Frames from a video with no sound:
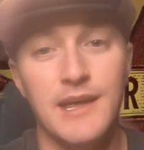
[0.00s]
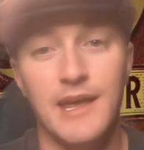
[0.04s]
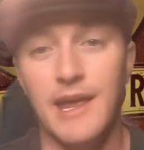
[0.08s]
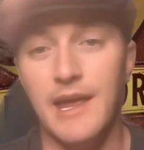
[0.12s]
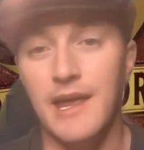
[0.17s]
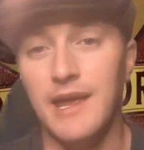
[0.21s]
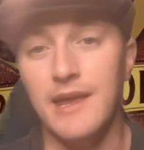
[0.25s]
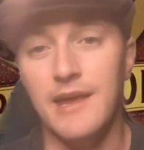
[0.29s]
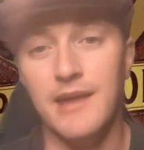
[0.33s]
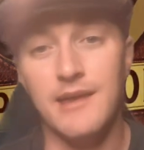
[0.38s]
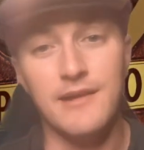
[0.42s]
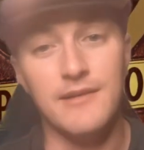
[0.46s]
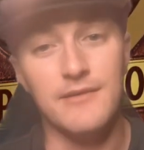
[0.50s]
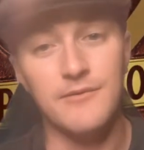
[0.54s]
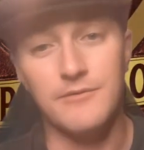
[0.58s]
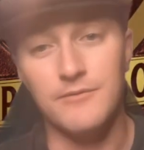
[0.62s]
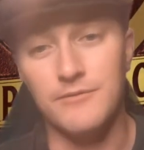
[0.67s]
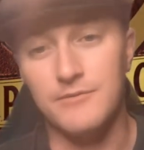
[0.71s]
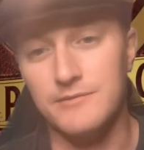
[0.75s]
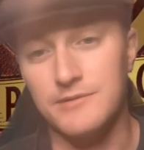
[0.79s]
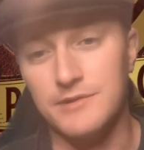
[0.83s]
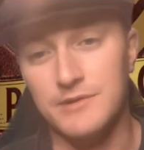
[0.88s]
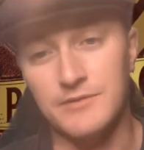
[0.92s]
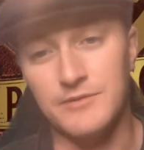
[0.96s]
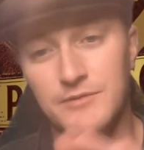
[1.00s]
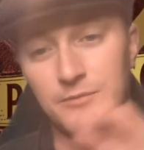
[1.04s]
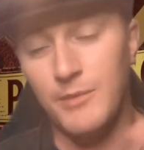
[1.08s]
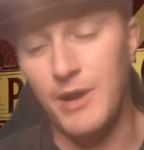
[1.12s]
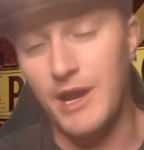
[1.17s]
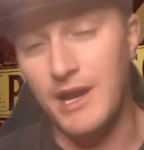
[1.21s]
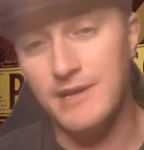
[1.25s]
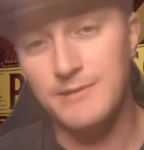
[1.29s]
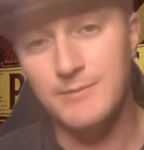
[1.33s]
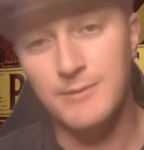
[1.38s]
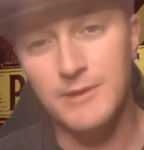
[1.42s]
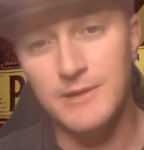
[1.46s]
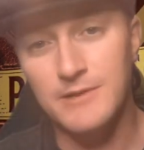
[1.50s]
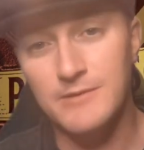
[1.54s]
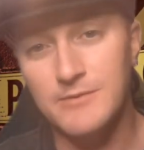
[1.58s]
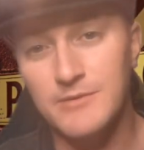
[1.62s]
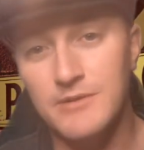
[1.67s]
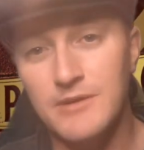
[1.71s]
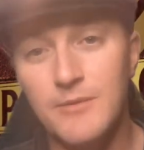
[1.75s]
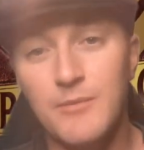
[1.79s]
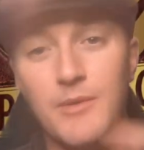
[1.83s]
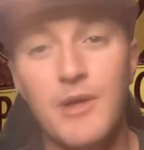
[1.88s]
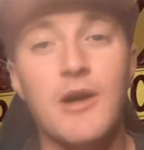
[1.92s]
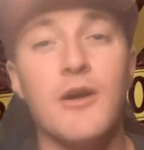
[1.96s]
And just from my experience
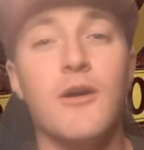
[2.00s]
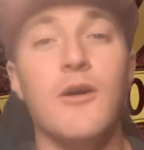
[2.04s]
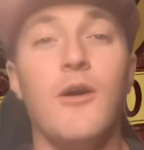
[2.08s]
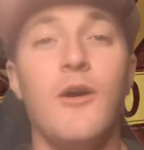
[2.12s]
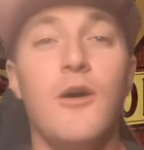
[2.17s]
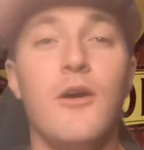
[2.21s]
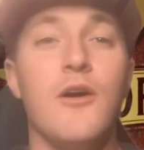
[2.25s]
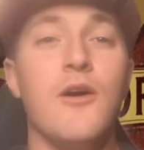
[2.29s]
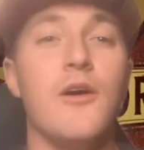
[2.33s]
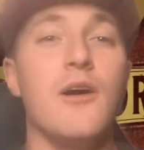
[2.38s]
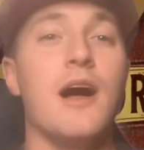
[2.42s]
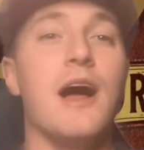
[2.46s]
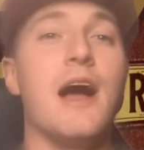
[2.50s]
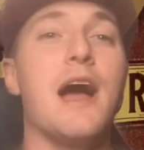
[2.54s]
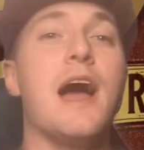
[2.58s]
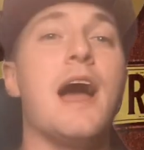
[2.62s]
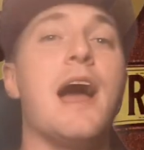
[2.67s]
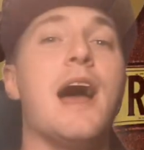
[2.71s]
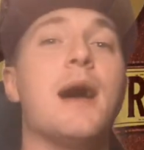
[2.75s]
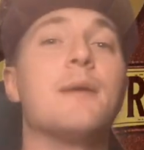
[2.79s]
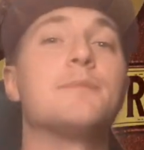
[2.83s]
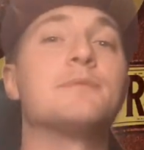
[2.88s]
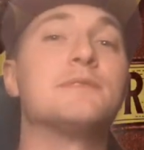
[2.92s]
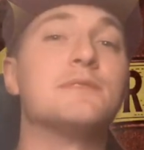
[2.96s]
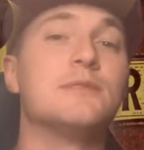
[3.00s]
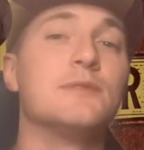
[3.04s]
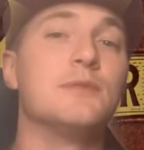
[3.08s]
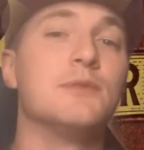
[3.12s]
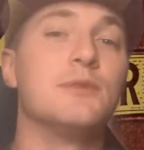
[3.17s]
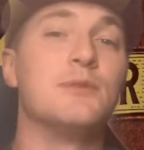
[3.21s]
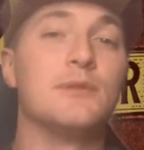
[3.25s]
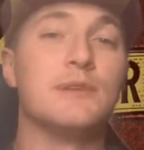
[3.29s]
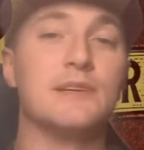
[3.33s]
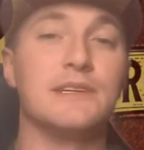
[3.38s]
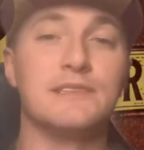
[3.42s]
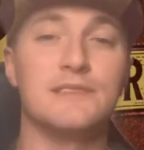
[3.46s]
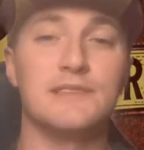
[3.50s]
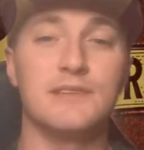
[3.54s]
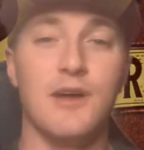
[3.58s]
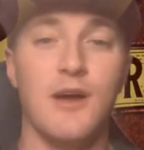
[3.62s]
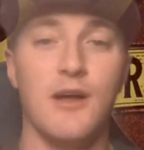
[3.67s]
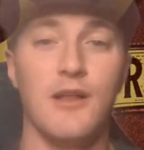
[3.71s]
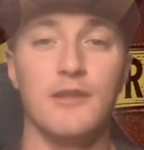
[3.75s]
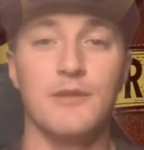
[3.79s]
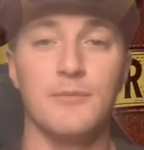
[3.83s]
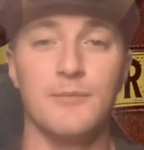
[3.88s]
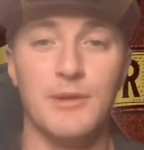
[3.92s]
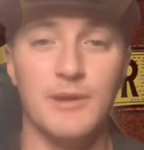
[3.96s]
with them, they are all absolutely
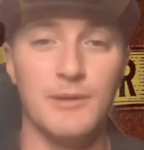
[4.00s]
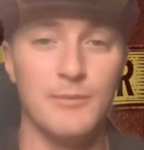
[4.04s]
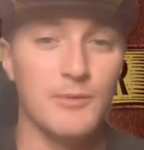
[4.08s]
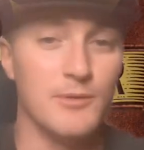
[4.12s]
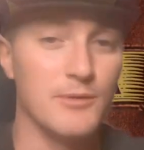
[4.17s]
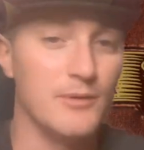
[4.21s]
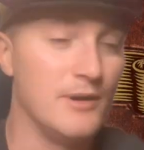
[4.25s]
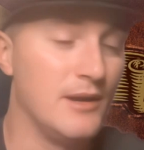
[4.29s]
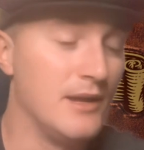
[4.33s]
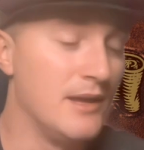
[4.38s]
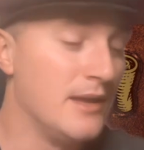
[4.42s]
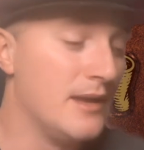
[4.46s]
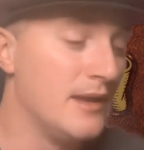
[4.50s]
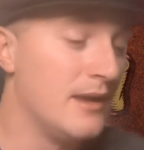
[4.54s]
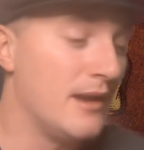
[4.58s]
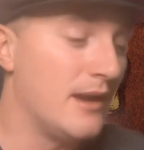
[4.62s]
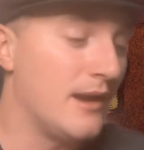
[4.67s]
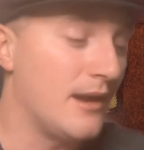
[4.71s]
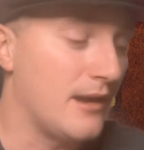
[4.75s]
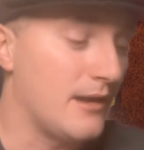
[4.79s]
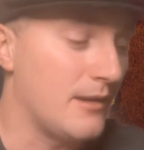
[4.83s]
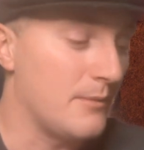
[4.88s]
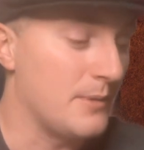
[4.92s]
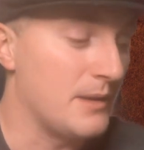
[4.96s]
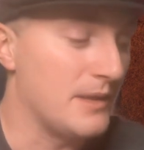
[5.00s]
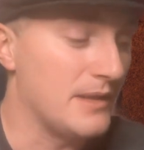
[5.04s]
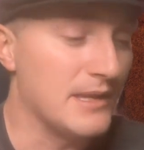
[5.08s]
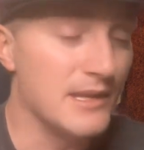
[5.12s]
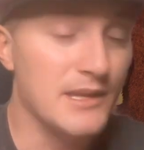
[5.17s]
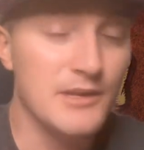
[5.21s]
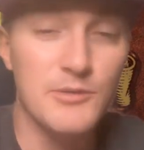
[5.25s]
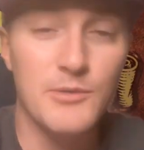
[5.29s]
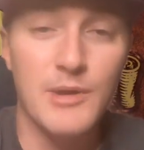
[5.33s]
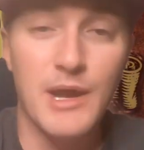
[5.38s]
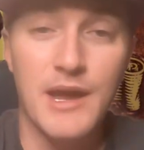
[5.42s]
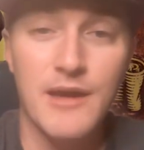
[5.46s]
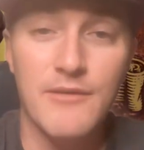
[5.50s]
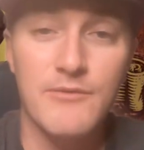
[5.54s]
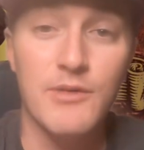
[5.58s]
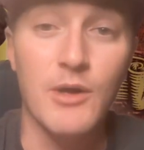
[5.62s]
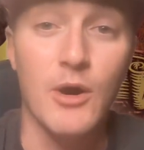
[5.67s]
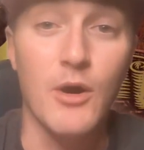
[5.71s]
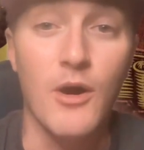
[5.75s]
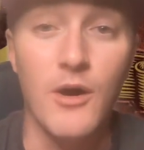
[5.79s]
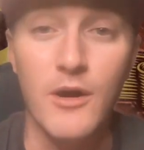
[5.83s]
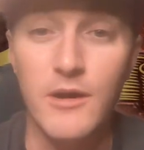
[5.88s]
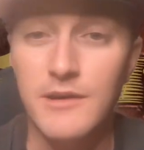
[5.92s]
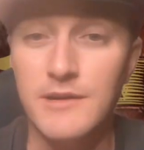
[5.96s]
solid people. Um, and then you have
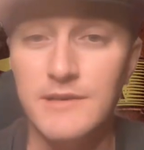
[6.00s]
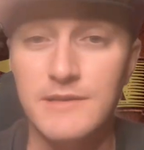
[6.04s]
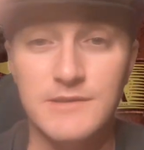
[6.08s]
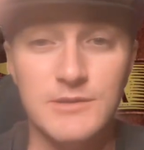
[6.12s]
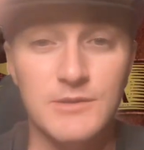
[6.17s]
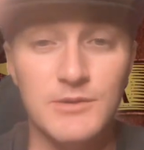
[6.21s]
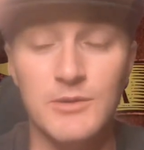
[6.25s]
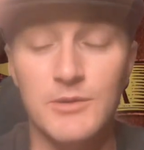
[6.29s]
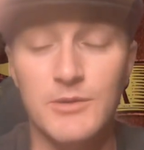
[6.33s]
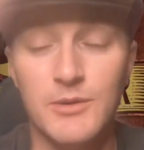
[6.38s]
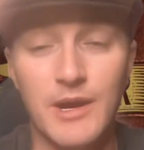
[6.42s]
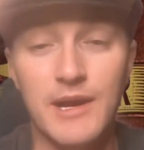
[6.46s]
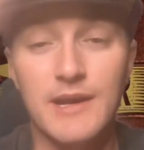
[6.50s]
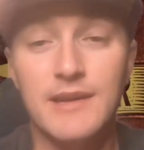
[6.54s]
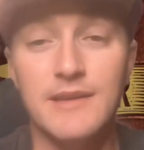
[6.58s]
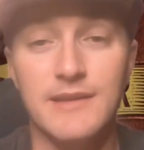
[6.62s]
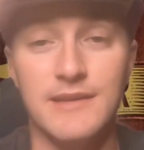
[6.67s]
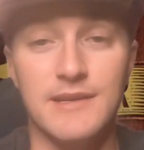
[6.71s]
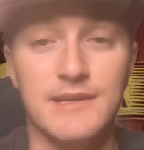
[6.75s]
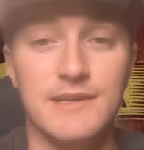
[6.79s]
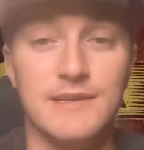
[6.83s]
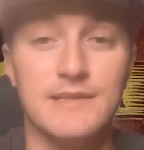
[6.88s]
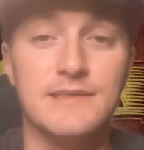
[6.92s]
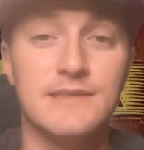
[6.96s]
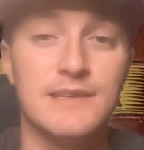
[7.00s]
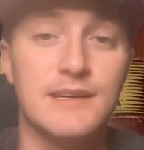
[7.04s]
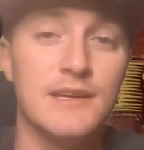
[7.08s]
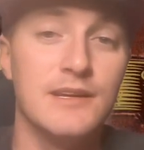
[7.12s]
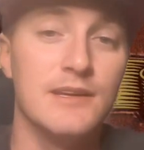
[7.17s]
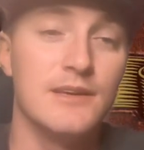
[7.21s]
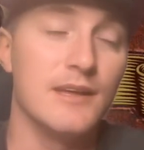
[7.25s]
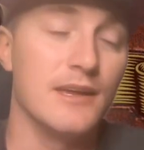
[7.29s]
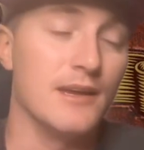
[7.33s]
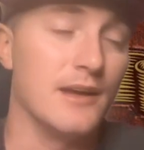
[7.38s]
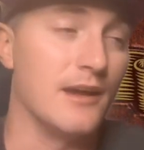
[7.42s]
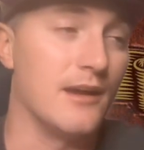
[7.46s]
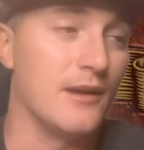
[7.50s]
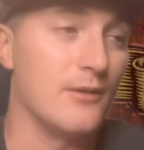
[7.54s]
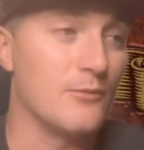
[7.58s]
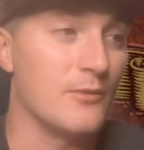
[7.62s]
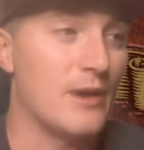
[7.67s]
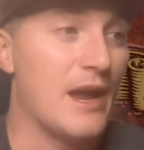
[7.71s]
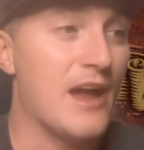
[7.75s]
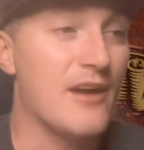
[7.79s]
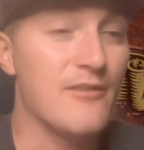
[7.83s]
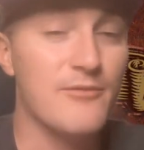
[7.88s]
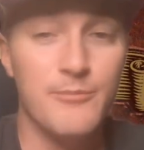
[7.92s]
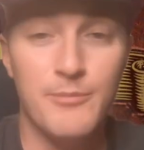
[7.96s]
the artist who created these, uh,
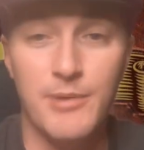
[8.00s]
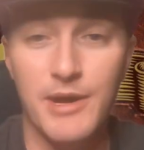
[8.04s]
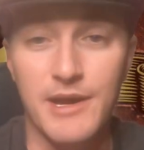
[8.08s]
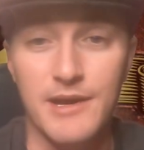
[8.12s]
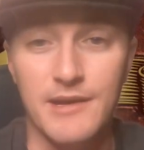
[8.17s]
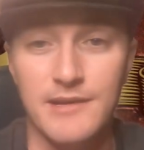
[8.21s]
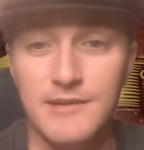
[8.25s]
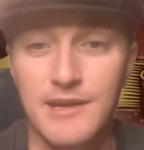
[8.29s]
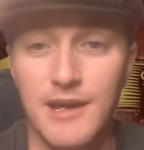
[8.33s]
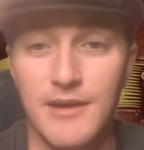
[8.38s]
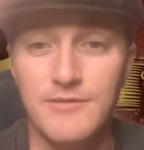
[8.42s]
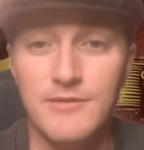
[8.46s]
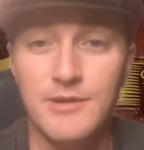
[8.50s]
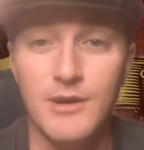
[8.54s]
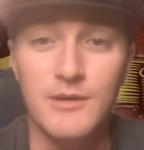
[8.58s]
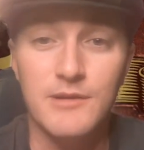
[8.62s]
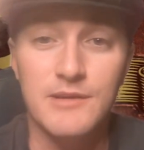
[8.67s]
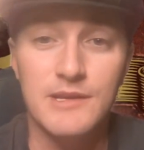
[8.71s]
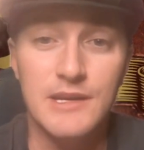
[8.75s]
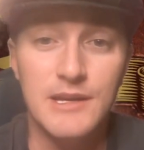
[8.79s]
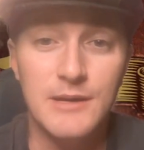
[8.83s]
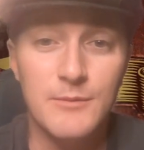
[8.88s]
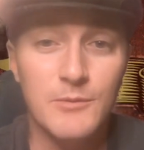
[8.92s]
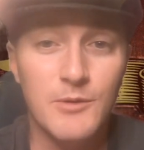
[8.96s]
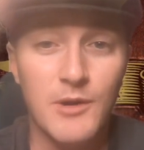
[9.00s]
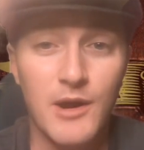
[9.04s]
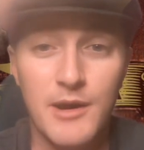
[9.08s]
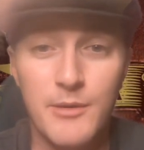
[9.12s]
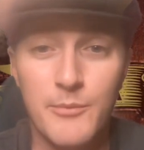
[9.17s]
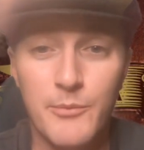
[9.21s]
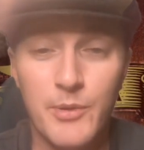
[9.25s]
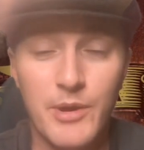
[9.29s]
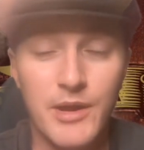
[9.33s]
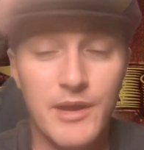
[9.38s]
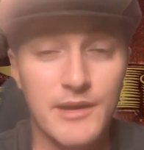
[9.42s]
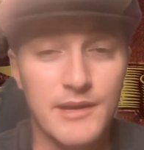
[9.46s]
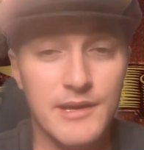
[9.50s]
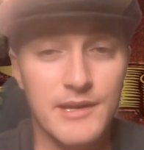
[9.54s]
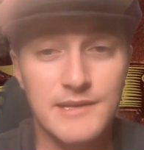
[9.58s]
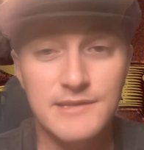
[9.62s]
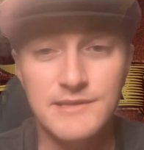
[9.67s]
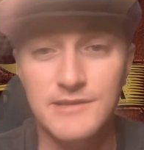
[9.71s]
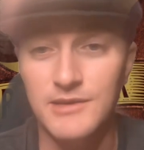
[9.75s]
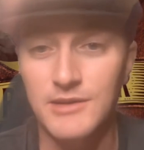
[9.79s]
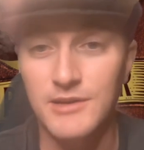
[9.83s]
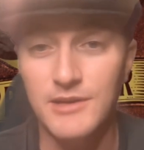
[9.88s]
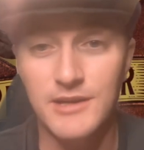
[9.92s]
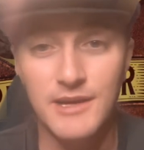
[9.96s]
Raf Baked. I've talked to him quite a bit.
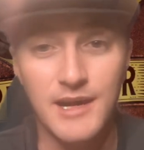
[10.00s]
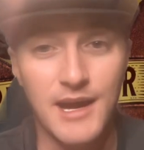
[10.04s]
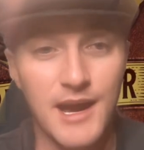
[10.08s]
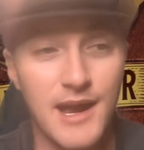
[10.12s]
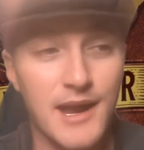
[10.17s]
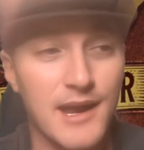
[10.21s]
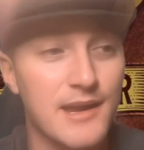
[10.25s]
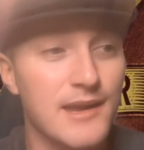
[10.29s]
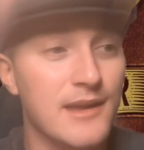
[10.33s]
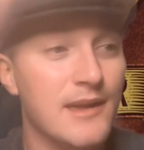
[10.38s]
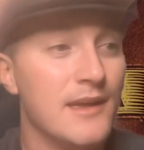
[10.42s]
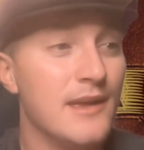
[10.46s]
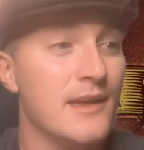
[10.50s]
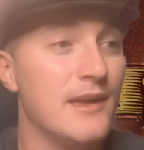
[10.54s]
He's a good guy.